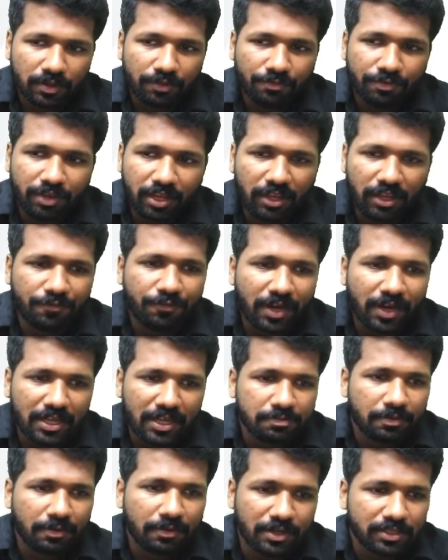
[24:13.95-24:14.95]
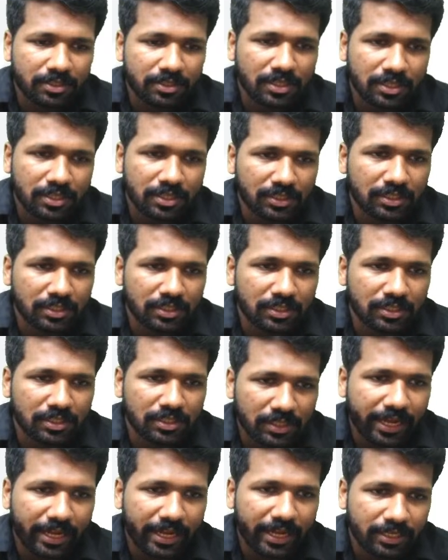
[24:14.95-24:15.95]
Very fast we will discuss this.
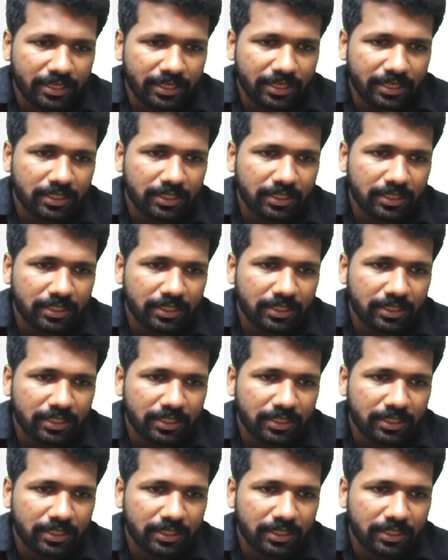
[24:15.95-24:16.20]
And